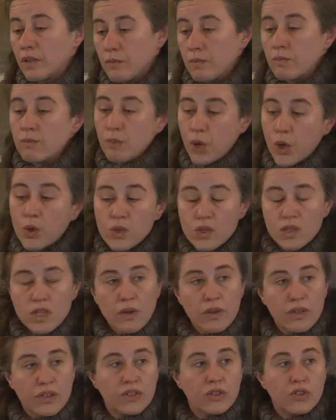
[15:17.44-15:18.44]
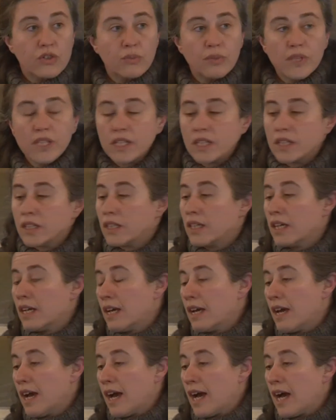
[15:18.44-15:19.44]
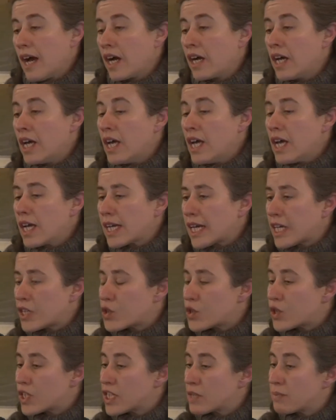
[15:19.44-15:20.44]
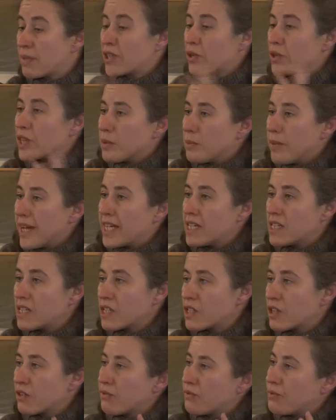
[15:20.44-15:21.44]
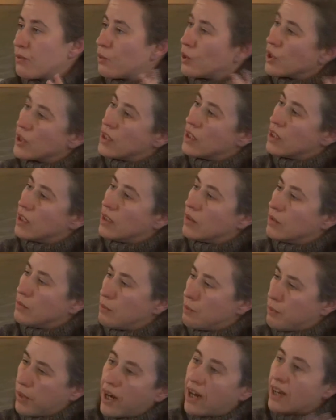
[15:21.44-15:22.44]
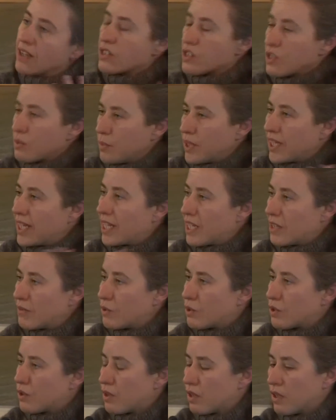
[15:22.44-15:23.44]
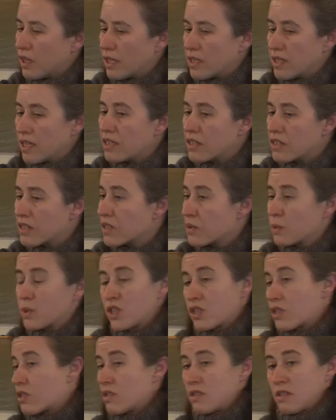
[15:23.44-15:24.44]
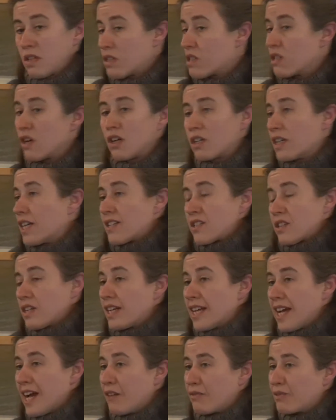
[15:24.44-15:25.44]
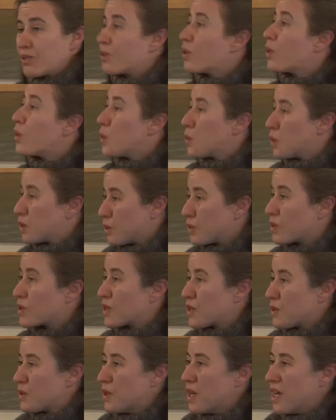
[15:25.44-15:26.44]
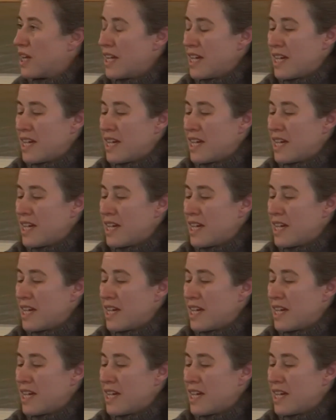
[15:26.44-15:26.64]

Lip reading: most Southern European countries, but on the basis of what the past behavior tells us, which does not necessarily have to hold also